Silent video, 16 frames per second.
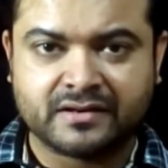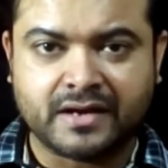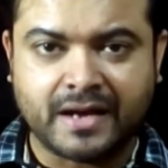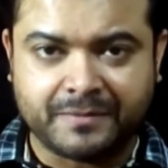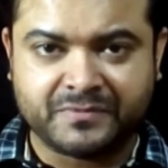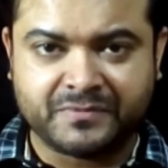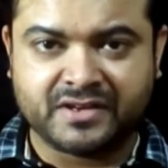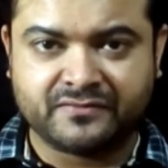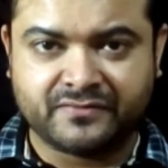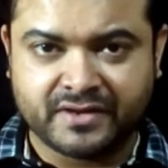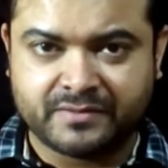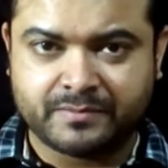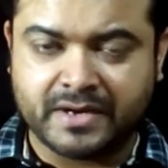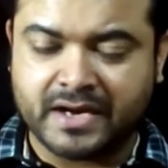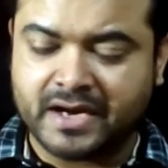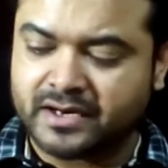haptic
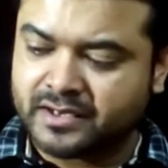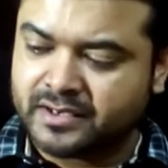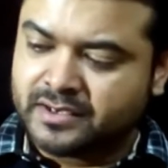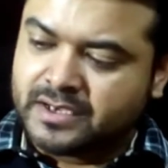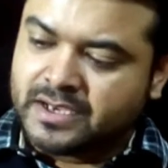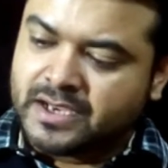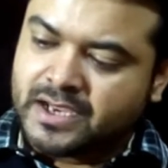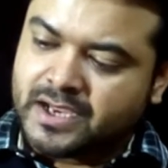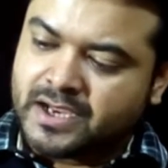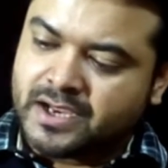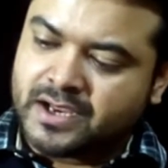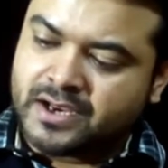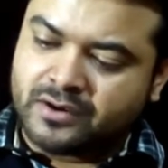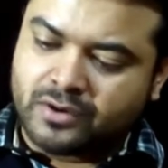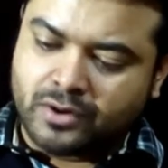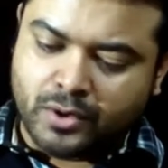feedback
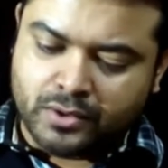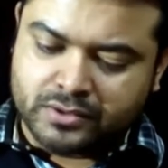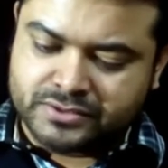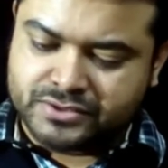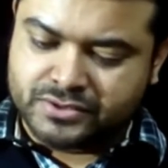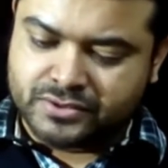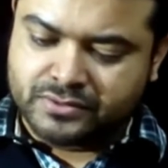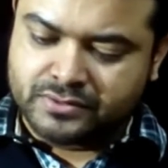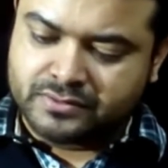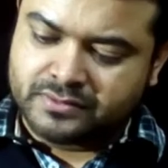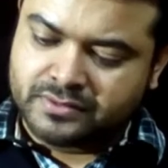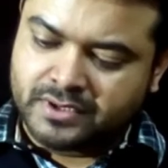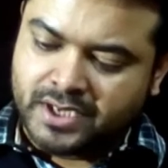and also